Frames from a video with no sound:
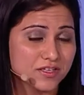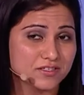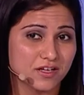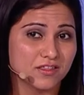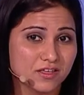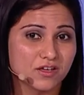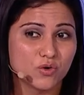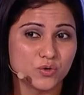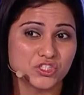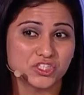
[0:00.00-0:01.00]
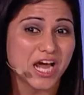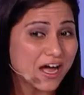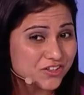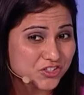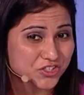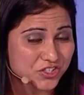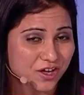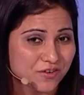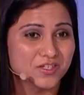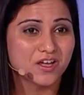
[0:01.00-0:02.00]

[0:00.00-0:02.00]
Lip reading: and I think we should challenge ourselves